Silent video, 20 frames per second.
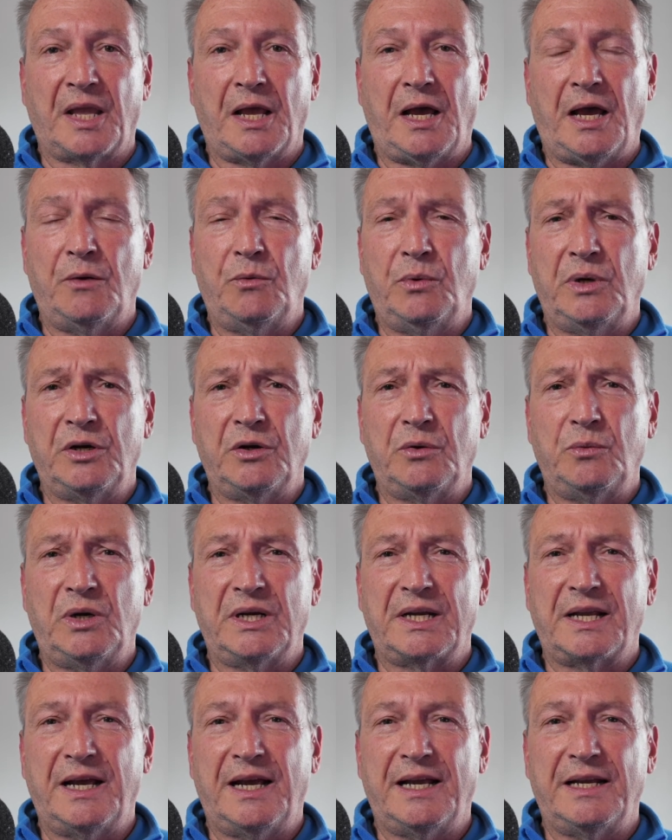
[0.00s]
I wonder
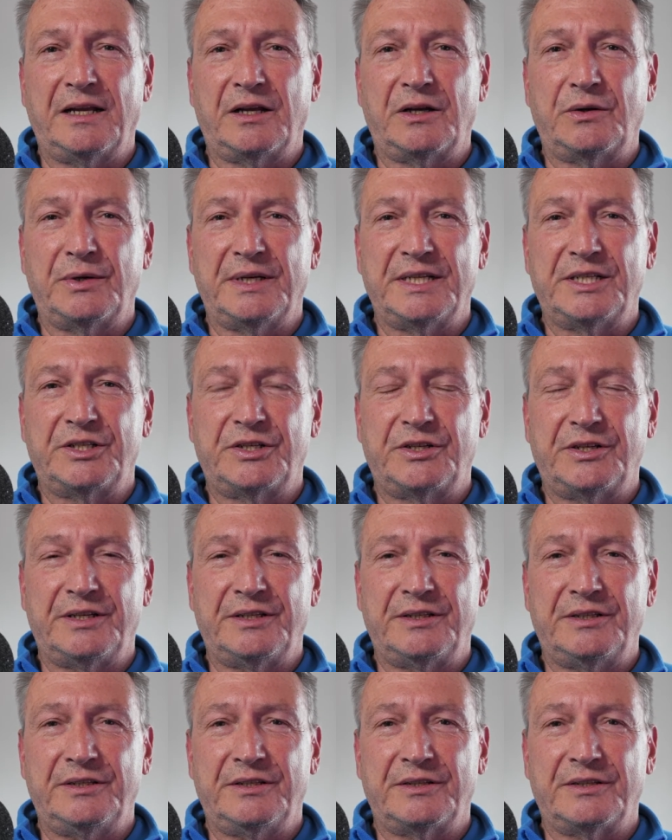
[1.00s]
what kind of
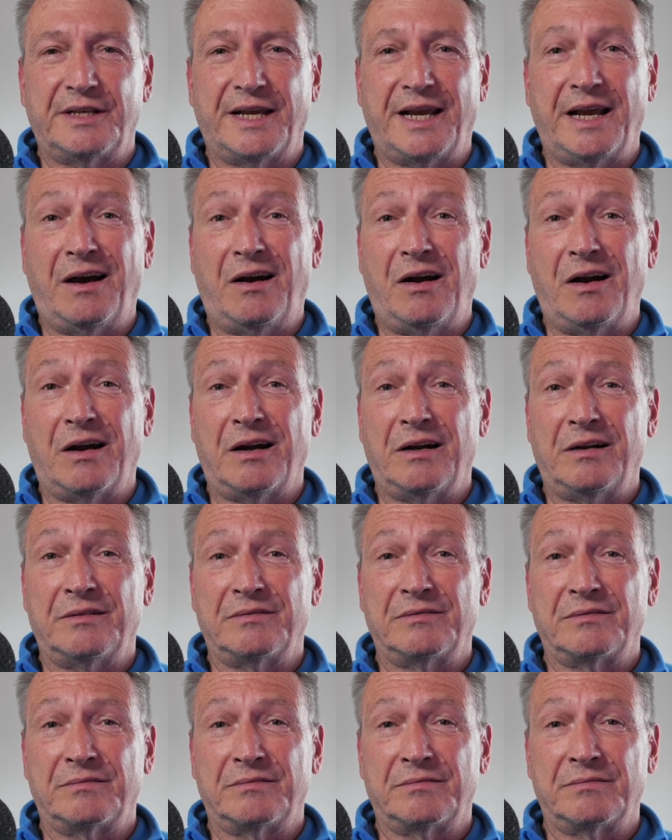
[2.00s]
Christians they are,
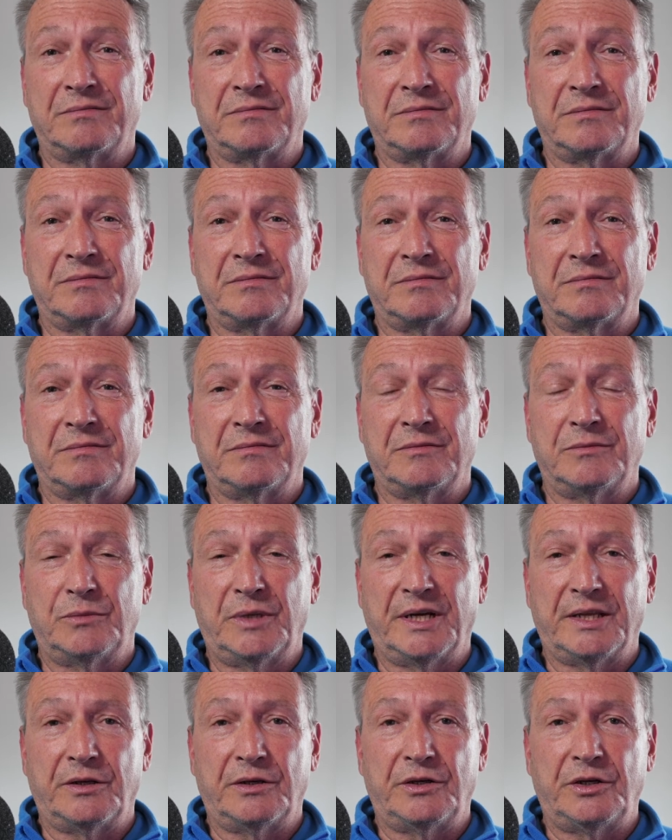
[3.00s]

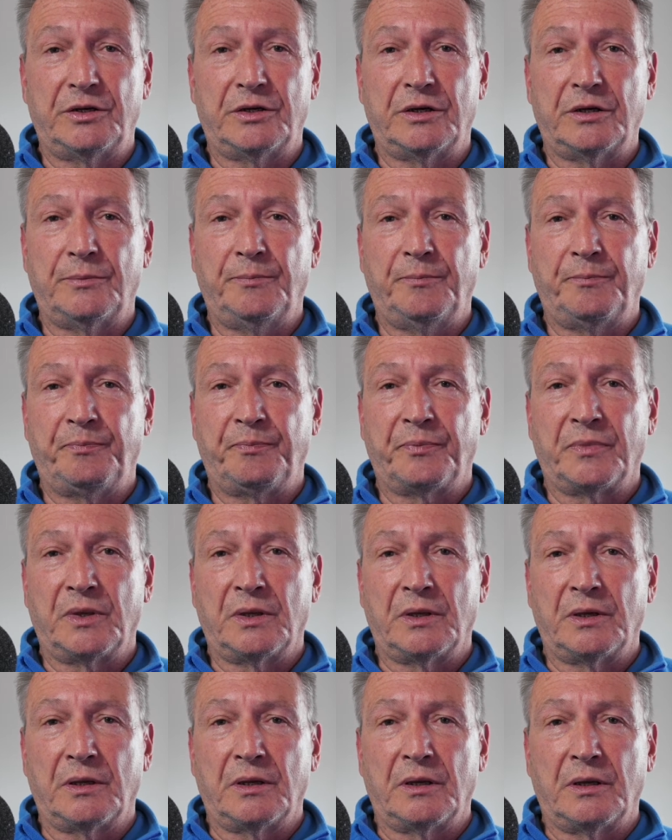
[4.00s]
whether you're
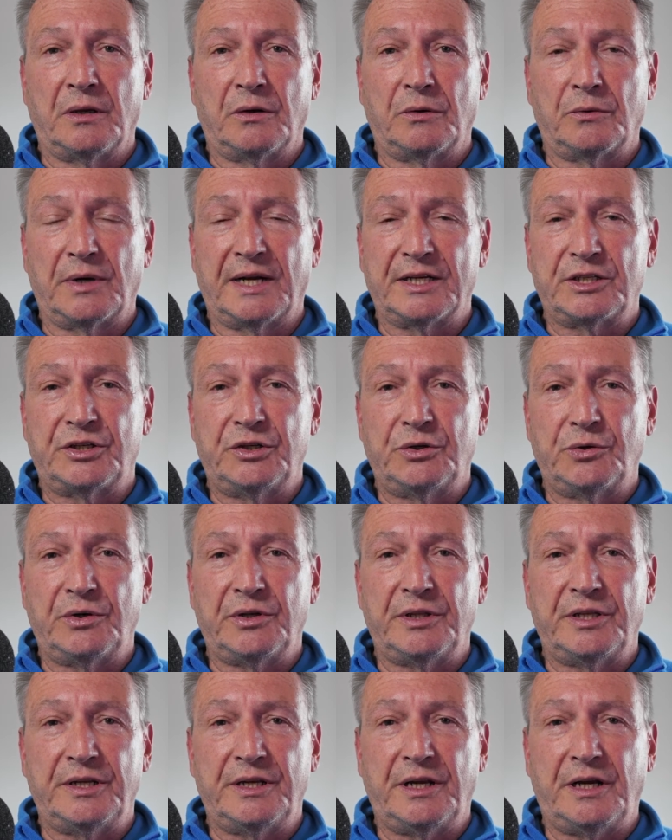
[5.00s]
Russian
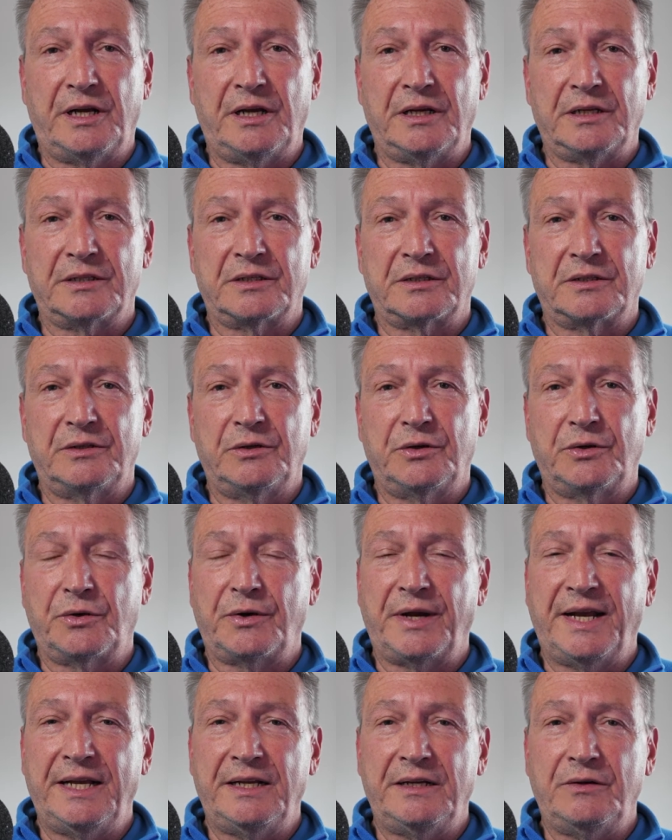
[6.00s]
Orthodox,
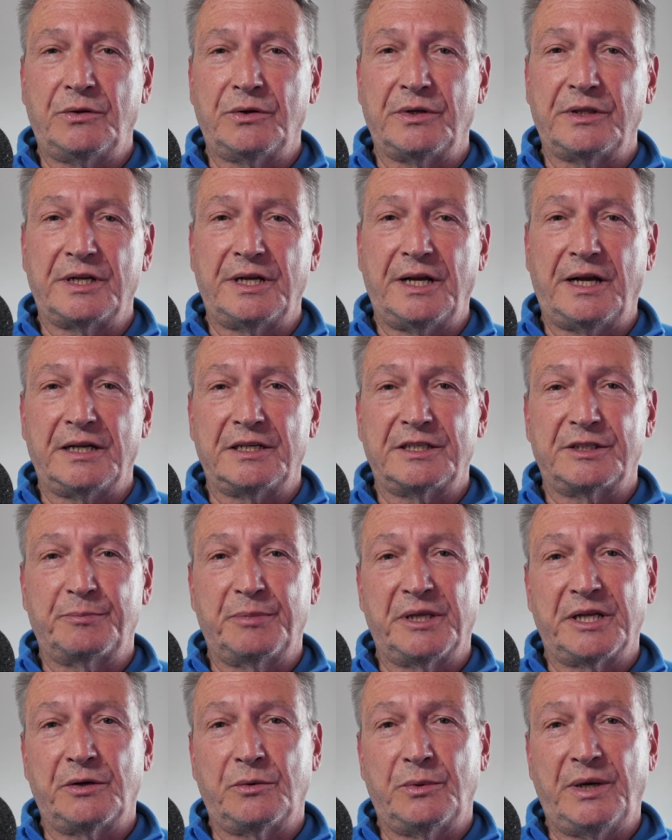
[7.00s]
Ukraine Orthodox
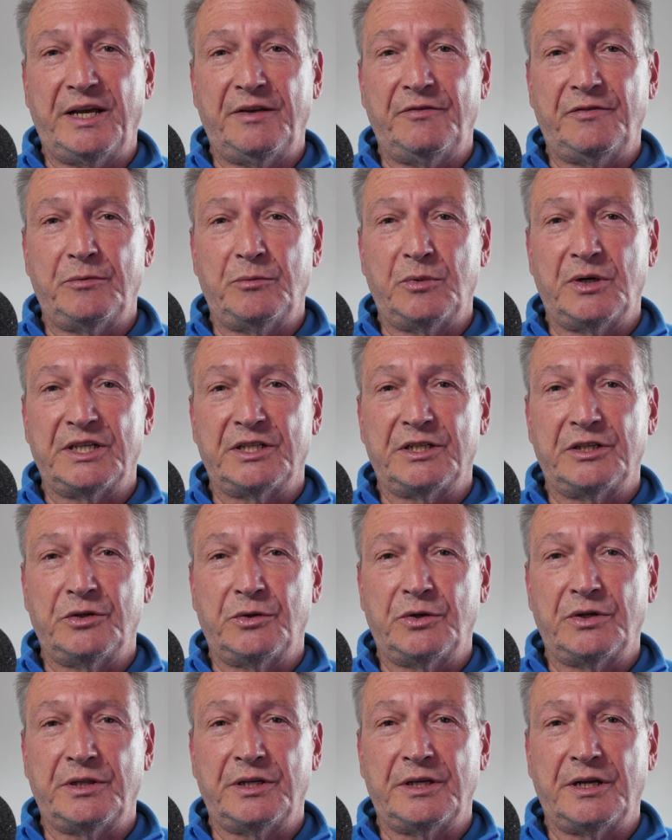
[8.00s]
split away from Russian
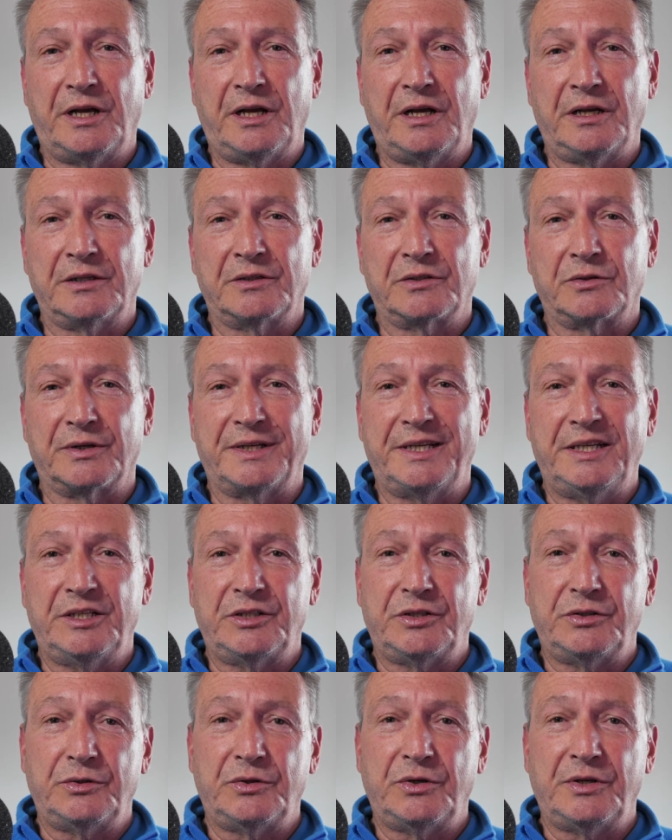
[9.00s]
Orthodox, or
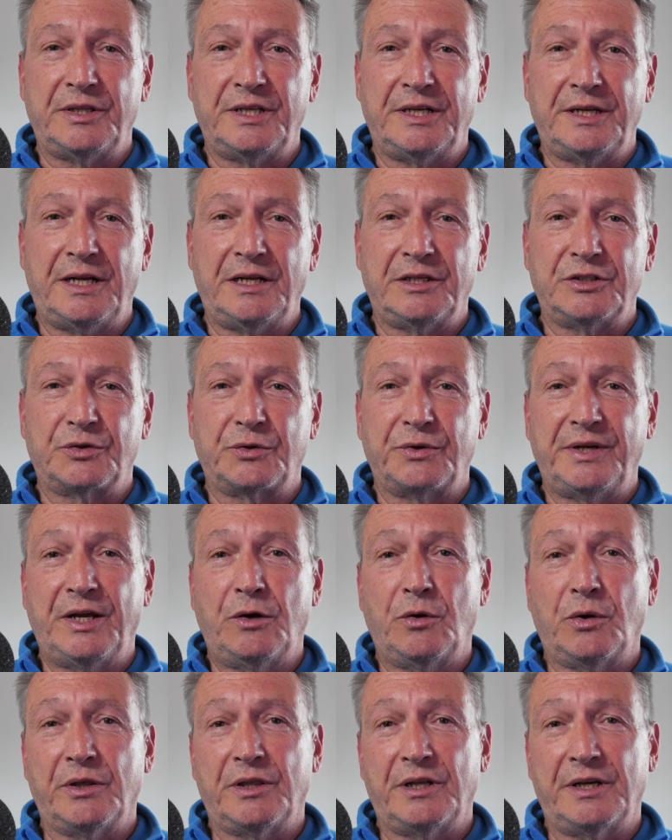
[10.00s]
Eastern Orthodox, Greek
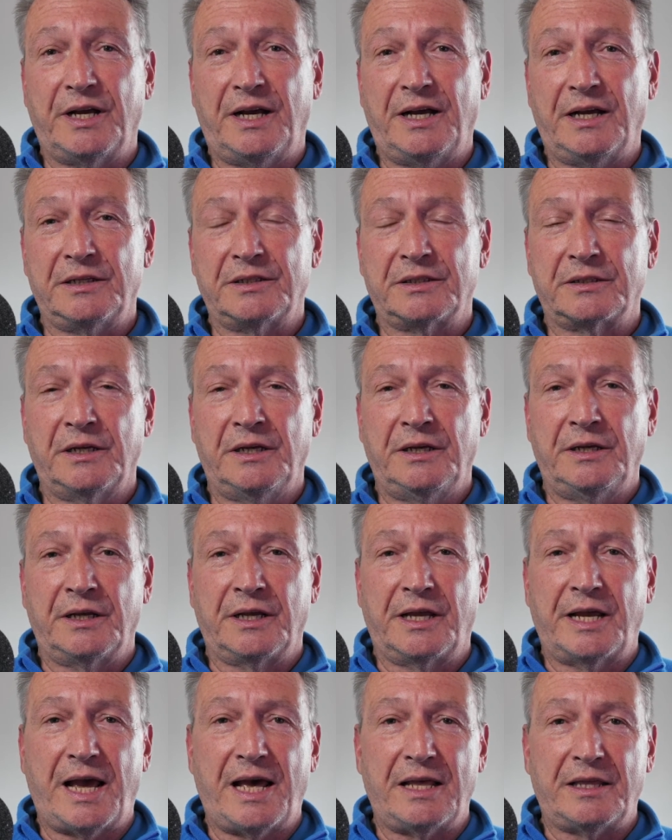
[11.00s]
Orthodox,
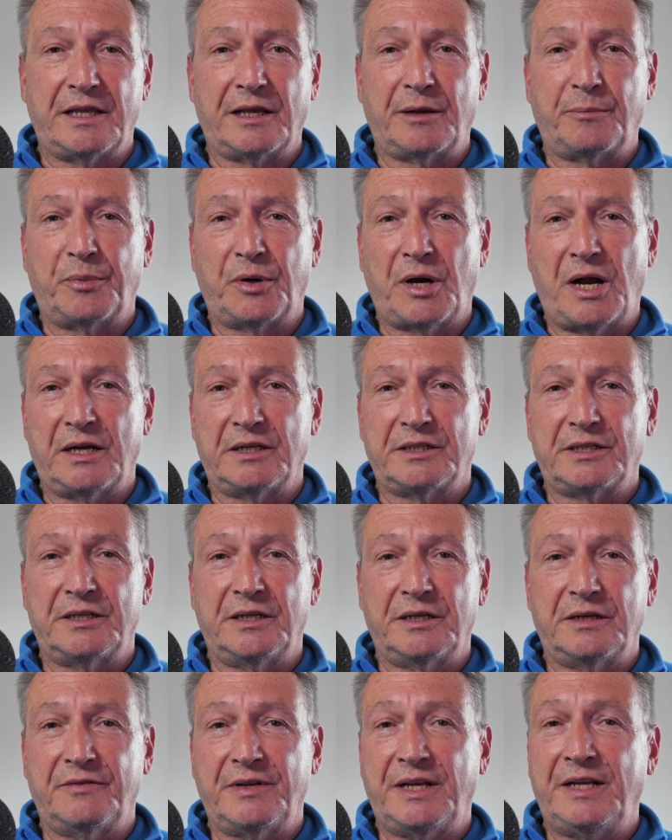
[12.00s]
Catholic,
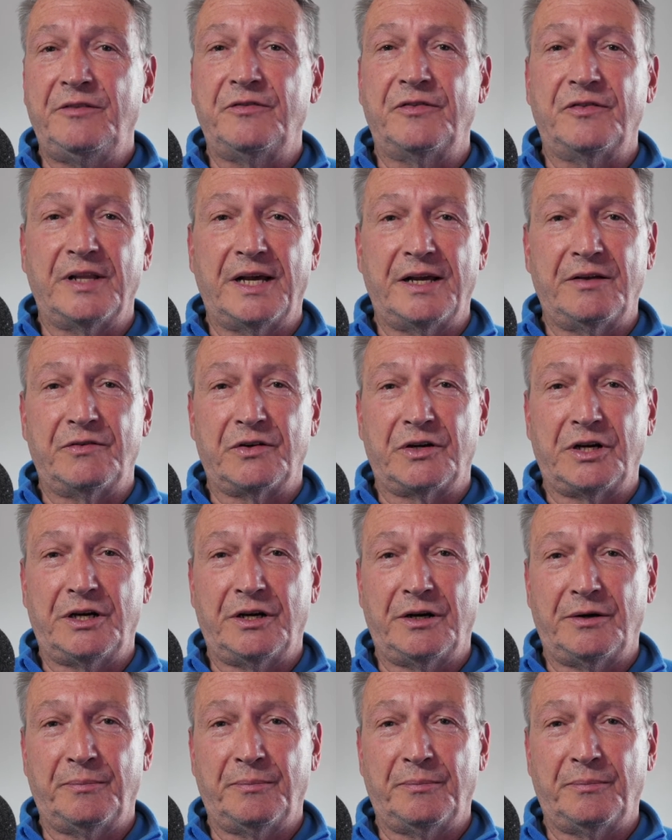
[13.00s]
Protestant of any flavor,